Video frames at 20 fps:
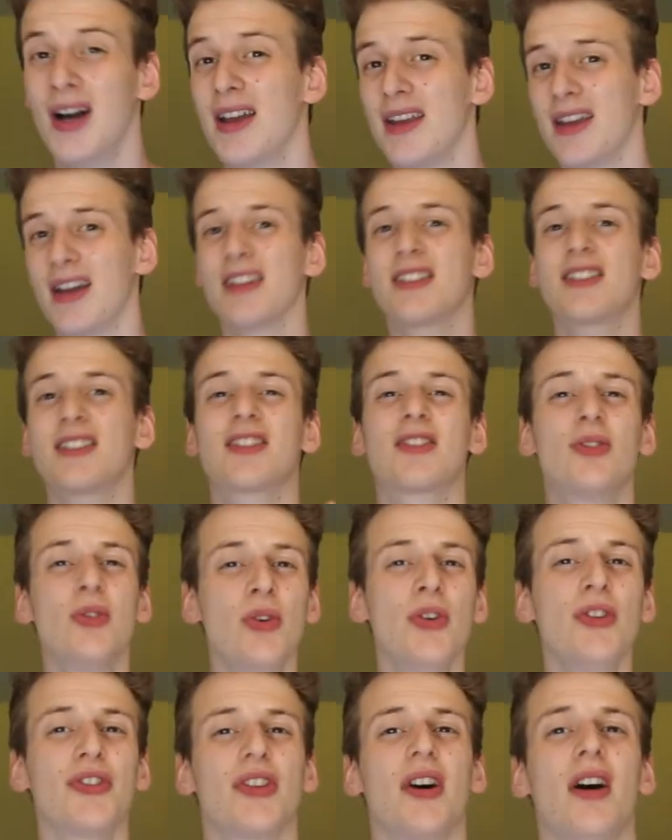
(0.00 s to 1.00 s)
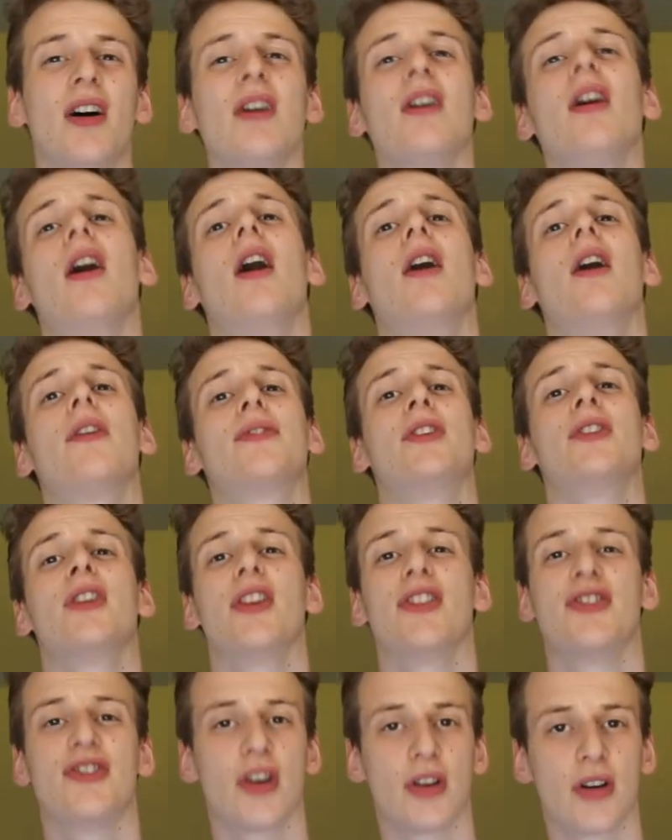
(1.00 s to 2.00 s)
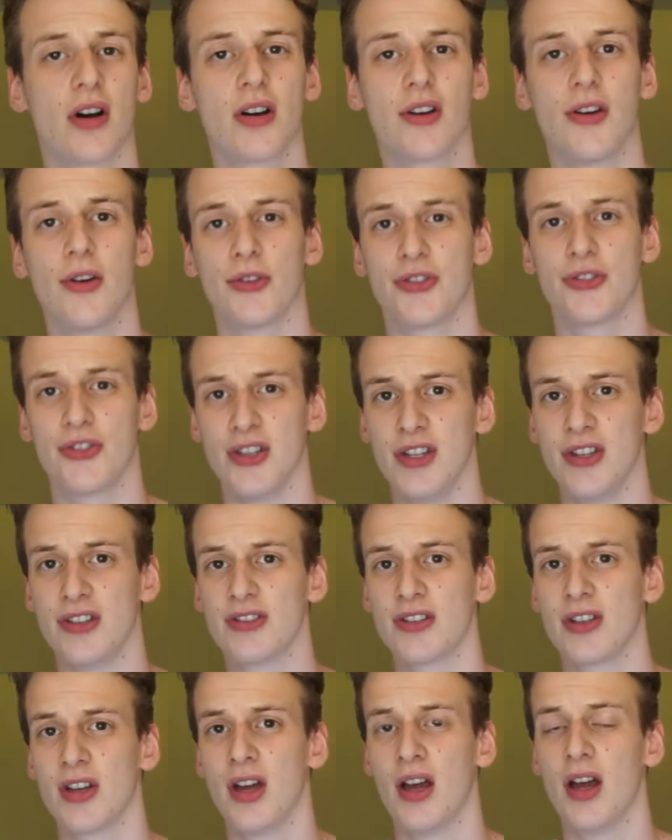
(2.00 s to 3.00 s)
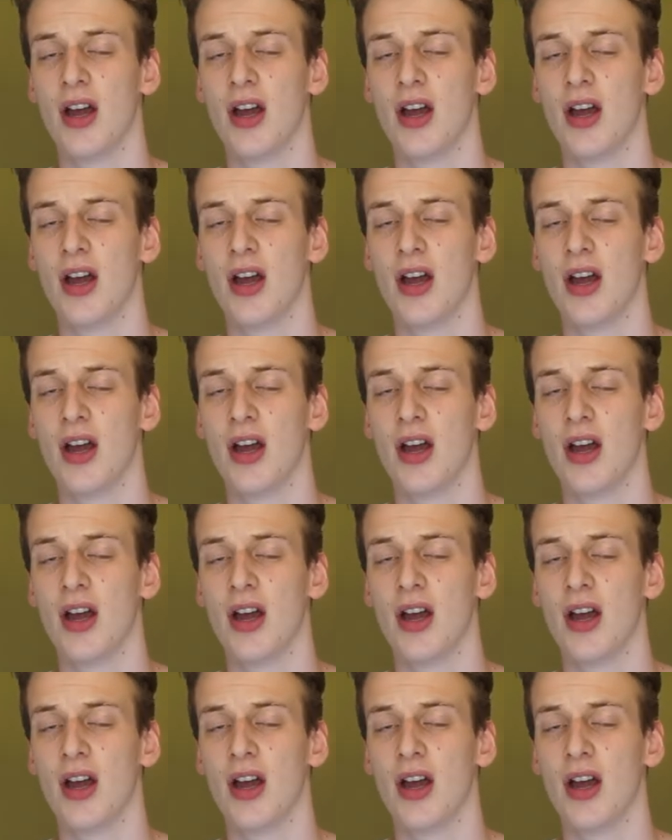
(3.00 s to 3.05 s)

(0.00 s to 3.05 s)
yet schools are often jockocracies.